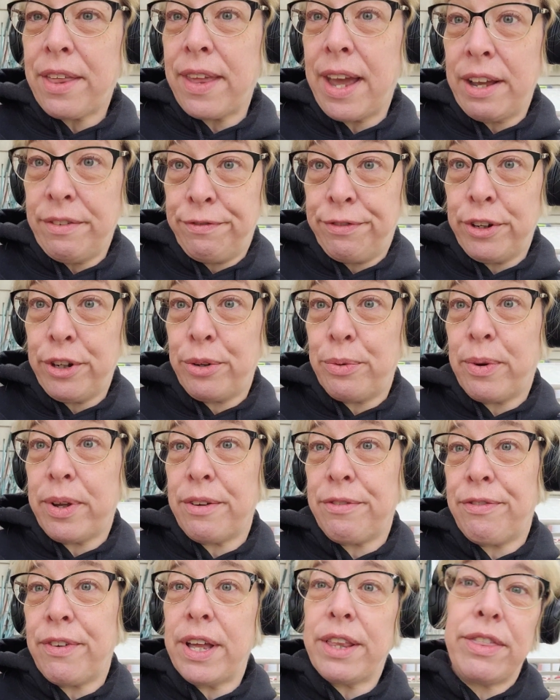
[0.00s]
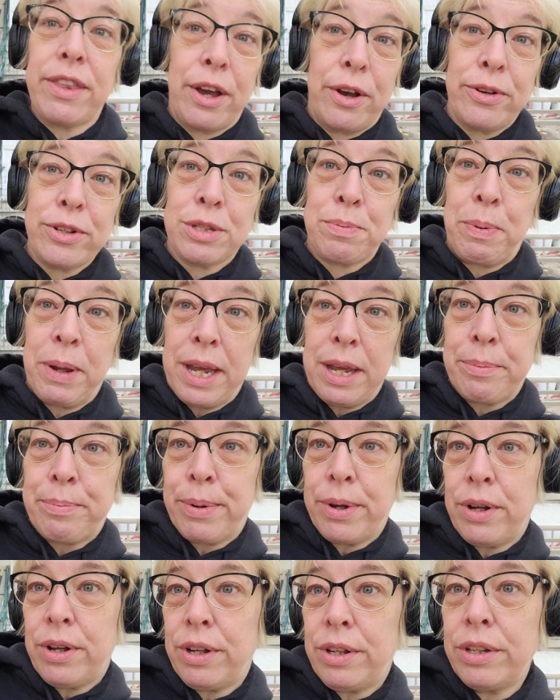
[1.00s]
Now that food would have fed those
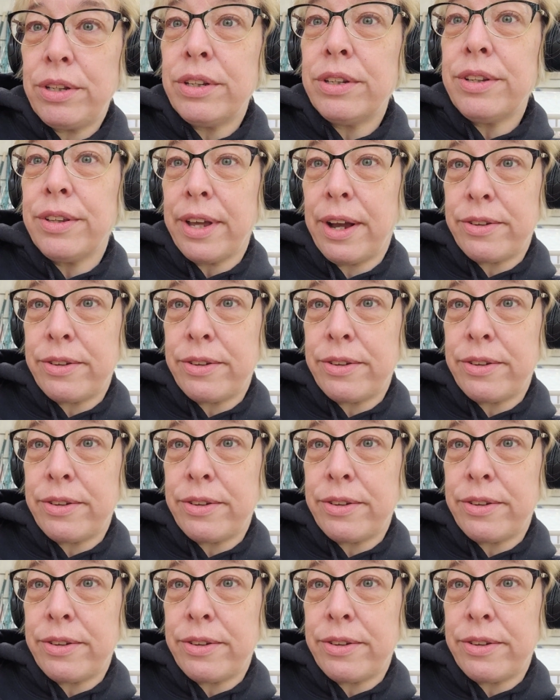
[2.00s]
people.